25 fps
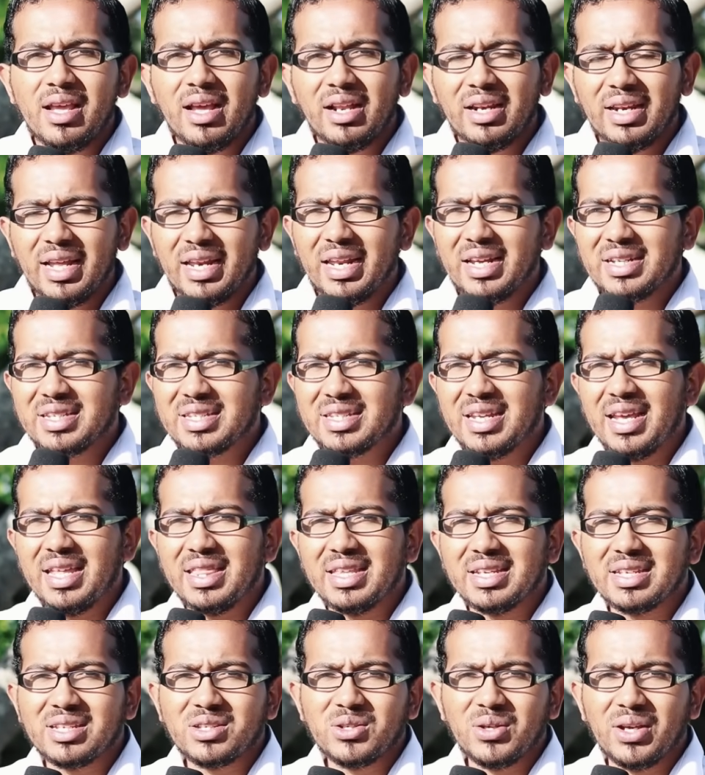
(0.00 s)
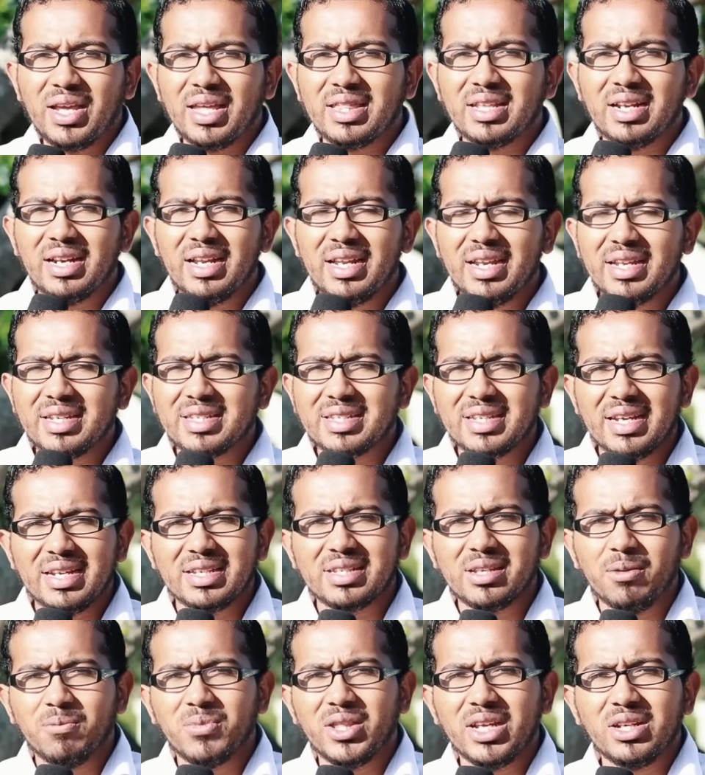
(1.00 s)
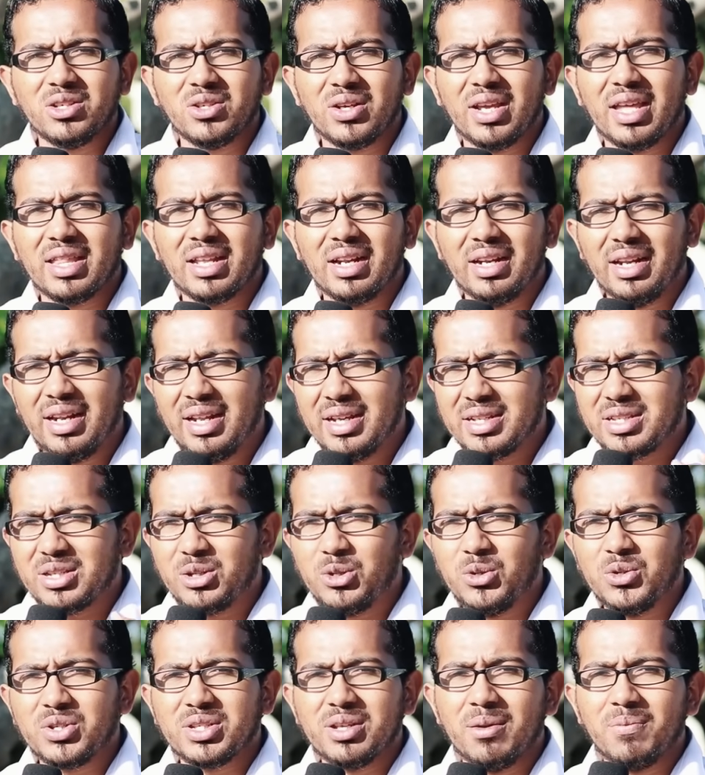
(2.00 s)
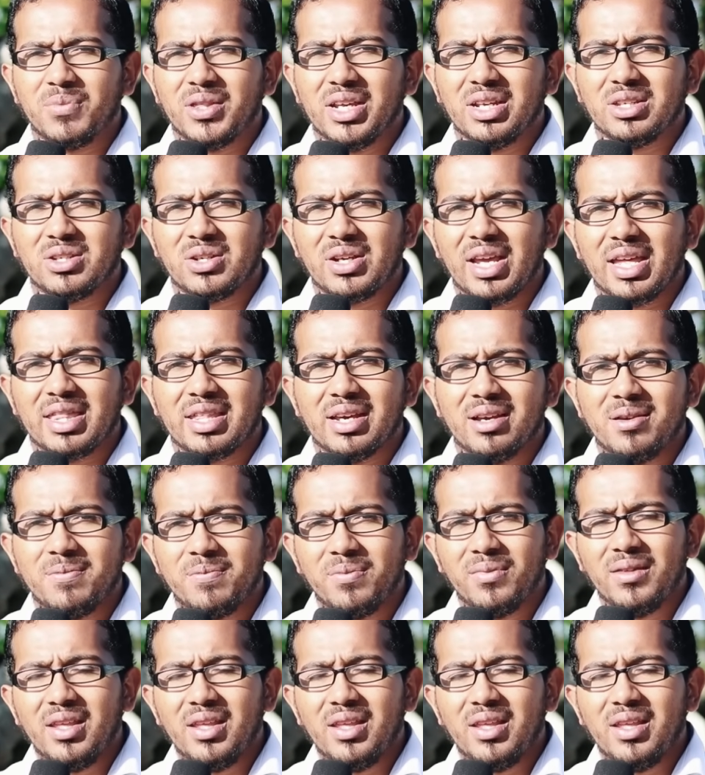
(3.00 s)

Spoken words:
Let us say this together. Let us say something together. Let us do something together.